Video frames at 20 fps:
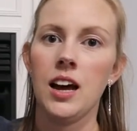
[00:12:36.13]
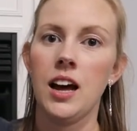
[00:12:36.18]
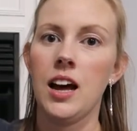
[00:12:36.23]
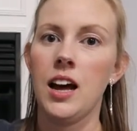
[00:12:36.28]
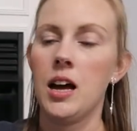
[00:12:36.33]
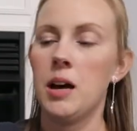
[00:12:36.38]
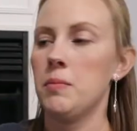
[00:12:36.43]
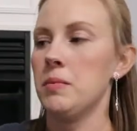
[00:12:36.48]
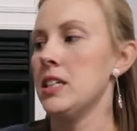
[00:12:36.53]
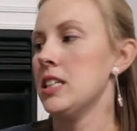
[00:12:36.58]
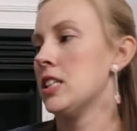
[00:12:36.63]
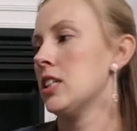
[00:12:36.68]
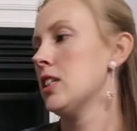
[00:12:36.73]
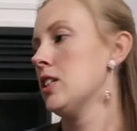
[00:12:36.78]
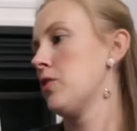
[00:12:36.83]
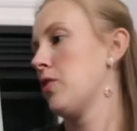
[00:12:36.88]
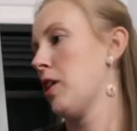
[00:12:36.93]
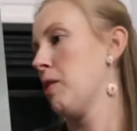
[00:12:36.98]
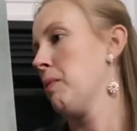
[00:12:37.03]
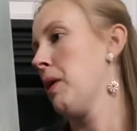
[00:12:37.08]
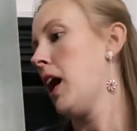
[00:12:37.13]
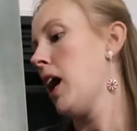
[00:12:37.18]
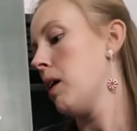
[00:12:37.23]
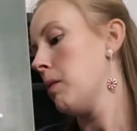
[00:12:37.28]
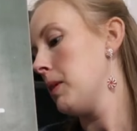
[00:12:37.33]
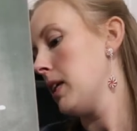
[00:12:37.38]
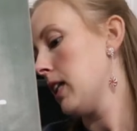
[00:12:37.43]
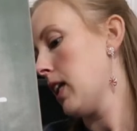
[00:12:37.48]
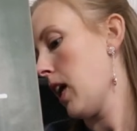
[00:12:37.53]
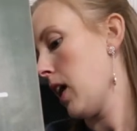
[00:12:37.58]
This is from
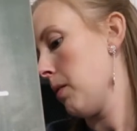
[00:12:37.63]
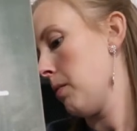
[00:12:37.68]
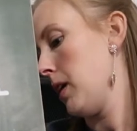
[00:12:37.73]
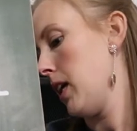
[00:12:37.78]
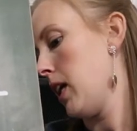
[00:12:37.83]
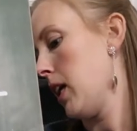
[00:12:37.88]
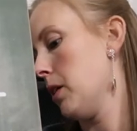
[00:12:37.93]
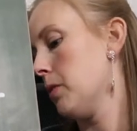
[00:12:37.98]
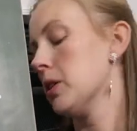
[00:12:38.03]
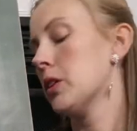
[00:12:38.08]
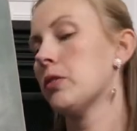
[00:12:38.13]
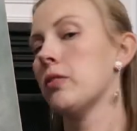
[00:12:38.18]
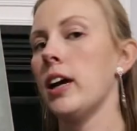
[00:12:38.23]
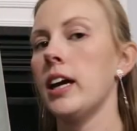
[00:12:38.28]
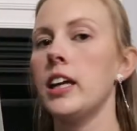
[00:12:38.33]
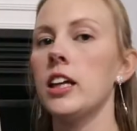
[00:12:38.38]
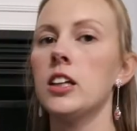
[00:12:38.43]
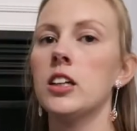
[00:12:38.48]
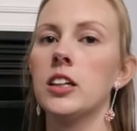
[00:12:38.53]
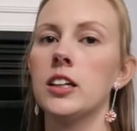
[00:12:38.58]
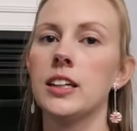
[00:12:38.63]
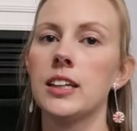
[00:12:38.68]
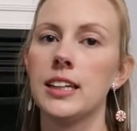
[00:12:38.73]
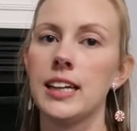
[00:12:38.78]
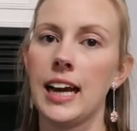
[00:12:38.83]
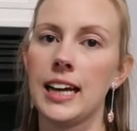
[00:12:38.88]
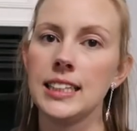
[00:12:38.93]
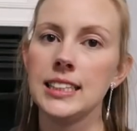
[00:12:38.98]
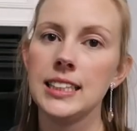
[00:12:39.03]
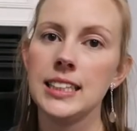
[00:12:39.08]
Hobby Lobby. It was regular
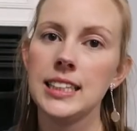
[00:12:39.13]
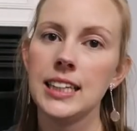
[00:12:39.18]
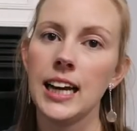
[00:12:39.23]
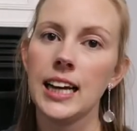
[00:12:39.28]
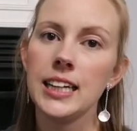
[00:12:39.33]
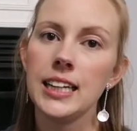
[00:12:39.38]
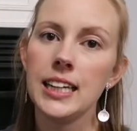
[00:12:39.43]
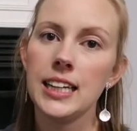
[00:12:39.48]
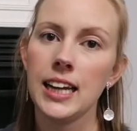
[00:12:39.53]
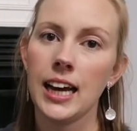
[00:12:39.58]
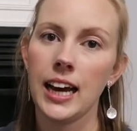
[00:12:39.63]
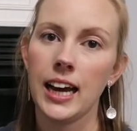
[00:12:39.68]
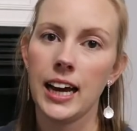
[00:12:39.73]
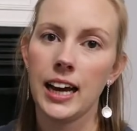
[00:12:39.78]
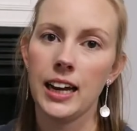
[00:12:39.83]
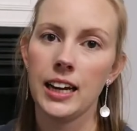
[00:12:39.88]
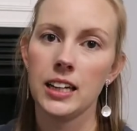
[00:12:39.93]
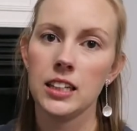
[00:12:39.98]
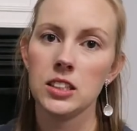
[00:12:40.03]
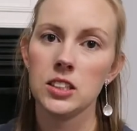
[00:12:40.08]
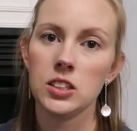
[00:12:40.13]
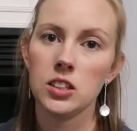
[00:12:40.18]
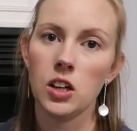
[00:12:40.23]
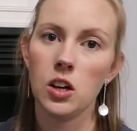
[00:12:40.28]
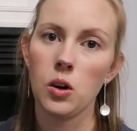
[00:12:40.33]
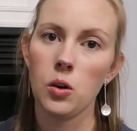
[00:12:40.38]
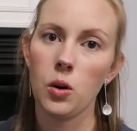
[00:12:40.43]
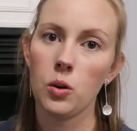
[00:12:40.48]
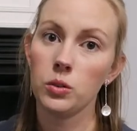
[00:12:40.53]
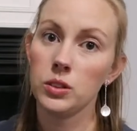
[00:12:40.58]
$19.99,
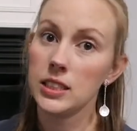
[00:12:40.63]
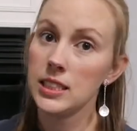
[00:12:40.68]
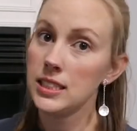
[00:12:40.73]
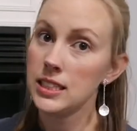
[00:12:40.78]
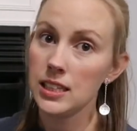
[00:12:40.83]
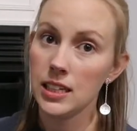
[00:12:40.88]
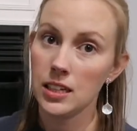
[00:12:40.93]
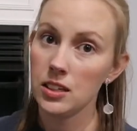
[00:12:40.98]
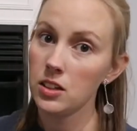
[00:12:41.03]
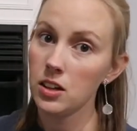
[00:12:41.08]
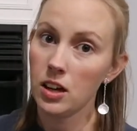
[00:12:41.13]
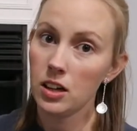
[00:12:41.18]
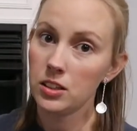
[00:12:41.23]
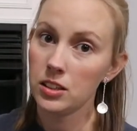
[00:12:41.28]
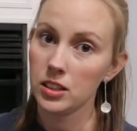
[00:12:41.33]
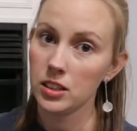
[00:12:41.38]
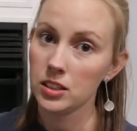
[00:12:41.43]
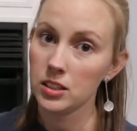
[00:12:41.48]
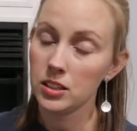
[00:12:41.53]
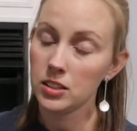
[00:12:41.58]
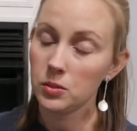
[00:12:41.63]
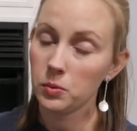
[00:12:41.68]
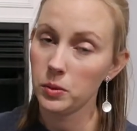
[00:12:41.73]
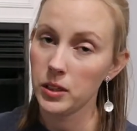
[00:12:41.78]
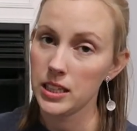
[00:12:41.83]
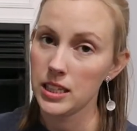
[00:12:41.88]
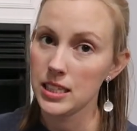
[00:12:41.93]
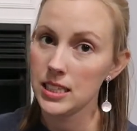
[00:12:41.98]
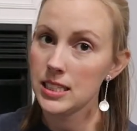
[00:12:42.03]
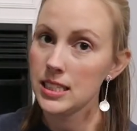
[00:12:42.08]
so only $10
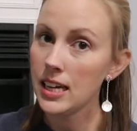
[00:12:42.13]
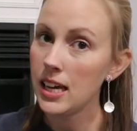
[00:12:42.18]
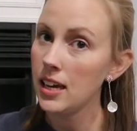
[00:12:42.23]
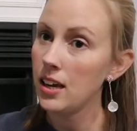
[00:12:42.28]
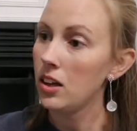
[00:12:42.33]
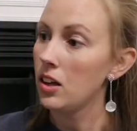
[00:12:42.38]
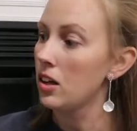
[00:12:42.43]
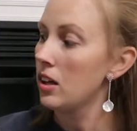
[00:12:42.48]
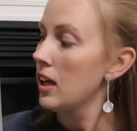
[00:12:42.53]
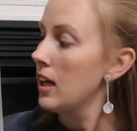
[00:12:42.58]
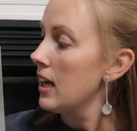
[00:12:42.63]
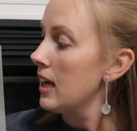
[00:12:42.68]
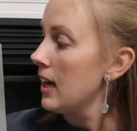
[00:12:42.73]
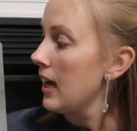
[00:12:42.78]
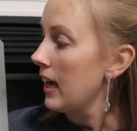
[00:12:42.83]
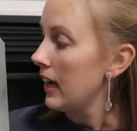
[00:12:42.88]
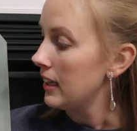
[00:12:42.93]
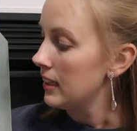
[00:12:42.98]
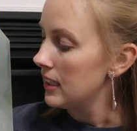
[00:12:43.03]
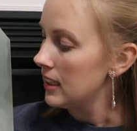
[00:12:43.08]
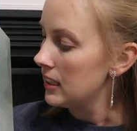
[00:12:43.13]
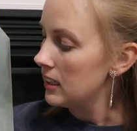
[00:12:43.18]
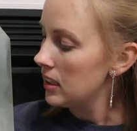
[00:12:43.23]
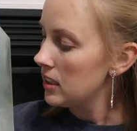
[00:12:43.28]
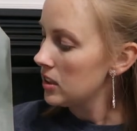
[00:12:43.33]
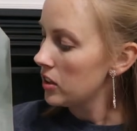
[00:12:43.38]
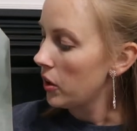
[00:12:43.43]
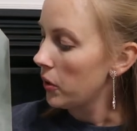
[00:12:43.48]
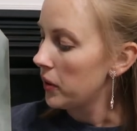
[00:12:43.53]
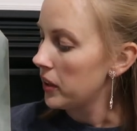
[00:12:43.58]
with the sale, and this
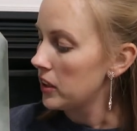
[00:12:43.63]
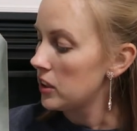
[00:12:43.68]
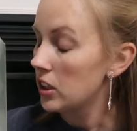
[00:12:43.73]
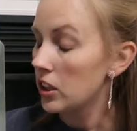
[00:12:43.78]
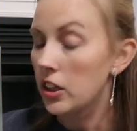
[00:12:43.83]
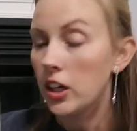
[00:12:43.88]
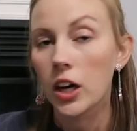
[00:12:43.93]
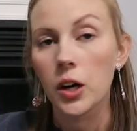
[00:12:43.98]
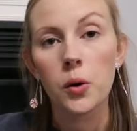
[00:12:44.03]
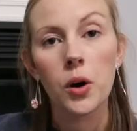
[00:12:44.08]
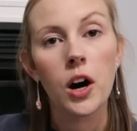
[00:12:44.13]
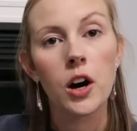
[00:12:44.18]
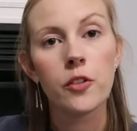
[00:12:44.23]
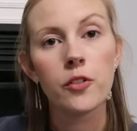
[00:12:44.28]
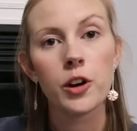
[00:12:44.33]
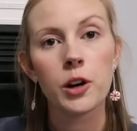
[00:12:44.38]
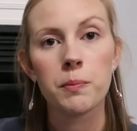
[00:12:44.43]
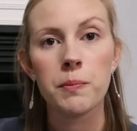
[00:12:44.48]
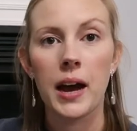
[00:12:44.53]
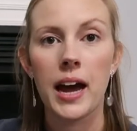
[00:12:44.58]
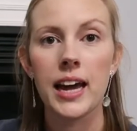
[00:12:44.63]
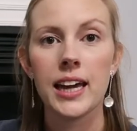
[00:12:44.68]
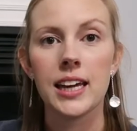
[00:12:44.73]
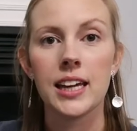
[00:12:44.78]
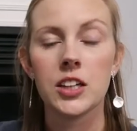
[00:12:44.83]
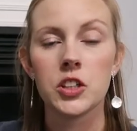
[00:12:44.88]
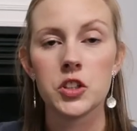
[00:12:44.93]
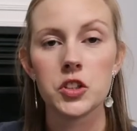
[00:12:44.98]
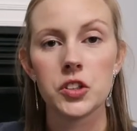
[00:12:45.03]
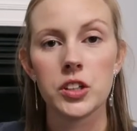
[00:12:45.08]
is going to go over my
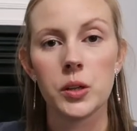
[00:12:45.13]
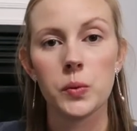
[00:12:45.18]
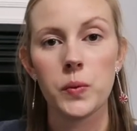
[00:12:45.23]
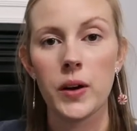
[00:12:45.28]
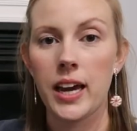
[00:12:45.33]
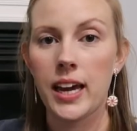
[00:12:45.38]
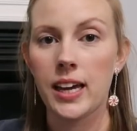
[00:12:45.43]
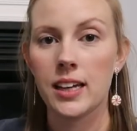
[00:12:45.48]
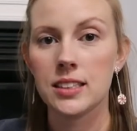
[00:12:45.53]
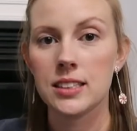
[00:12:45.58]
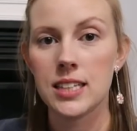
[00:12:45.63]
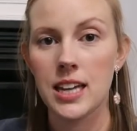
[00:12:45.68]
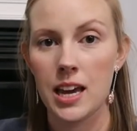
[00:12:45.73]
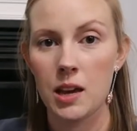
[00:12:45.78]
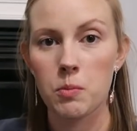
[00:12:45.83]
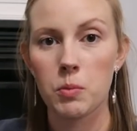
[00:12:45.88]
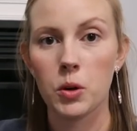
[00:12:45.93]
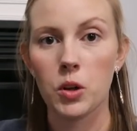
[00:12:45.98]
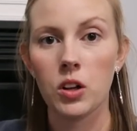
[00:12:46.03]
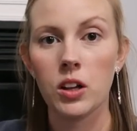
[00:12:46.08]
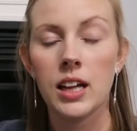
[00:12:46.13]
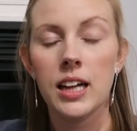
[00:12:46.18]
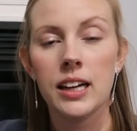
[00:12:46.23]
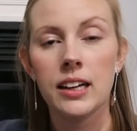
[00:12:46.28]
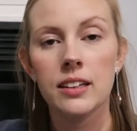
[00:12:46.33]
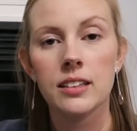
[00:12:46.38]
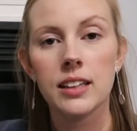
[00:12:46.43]
entryway table.